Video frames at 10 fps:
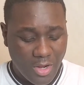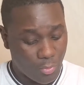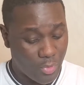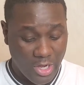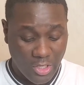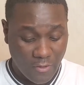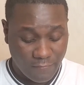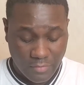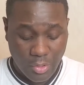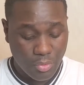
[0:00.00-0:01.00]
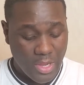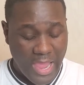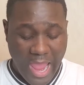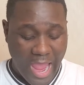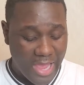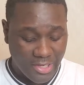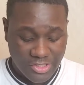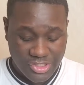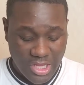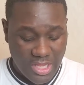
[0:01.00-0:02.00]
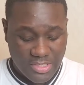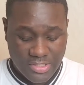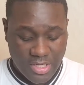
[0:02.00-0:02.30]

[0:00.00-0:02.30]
a regular flu, allergies.